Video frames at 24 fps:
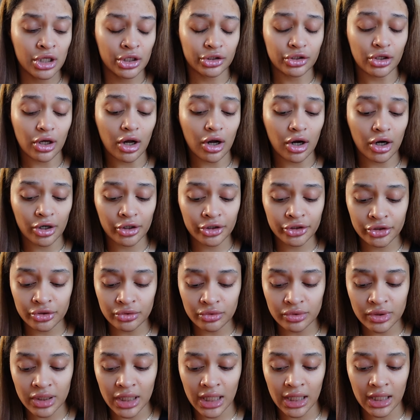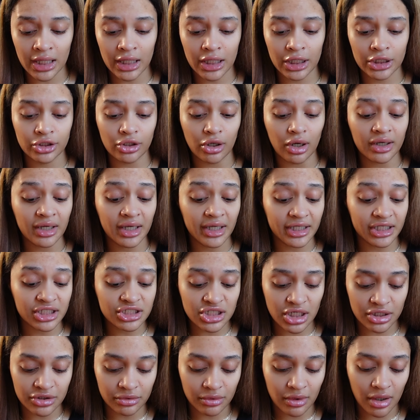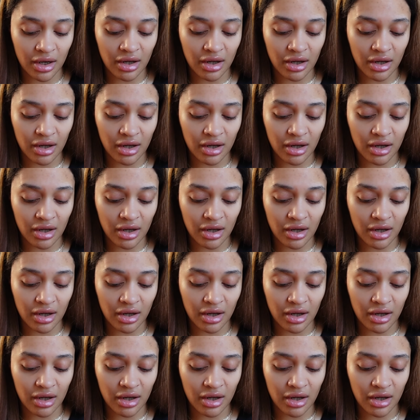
y'all argued and y'all cut each other